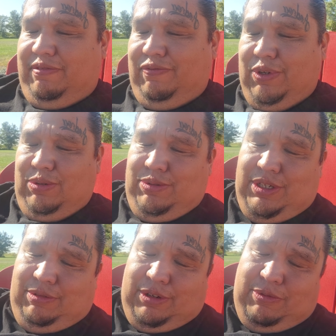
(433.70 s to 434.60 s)
views.
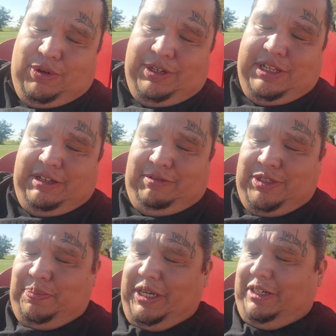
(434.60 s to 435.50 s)
I really wanted that
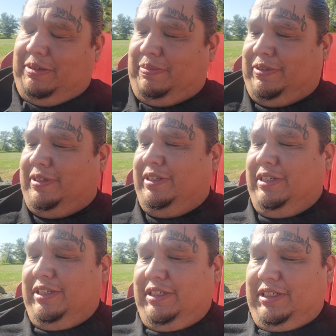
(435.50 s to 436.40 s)
respect, but
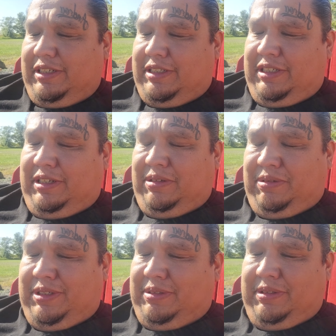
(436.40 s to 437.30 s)
I was like, you know
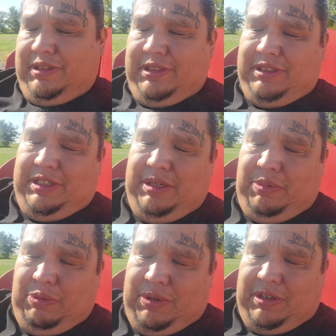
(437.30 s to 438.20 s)
what? Just
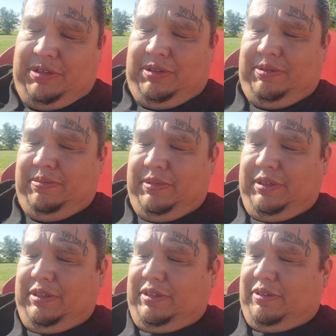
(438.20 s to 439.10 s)
keep it 100.
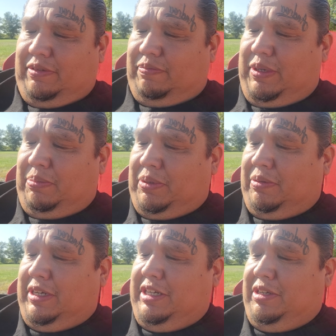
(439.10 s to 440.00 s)
And people
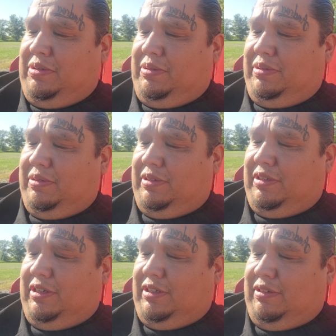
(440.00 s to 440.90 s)
don't like you
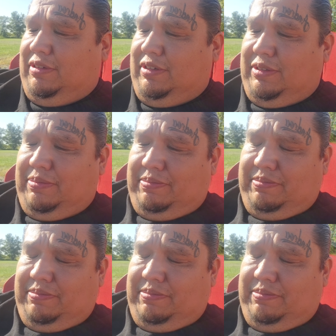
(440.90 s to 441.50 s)
uh,